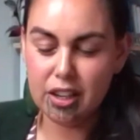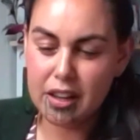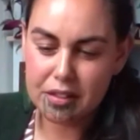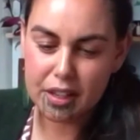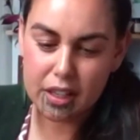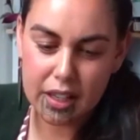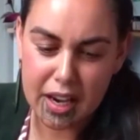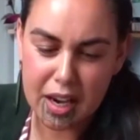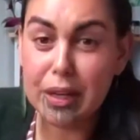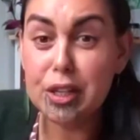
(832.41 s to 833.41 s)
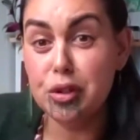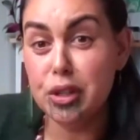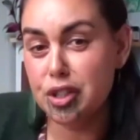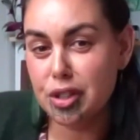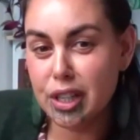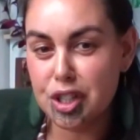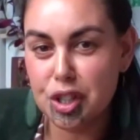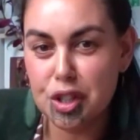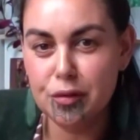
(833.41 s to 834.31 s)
And I think um, in your introduction,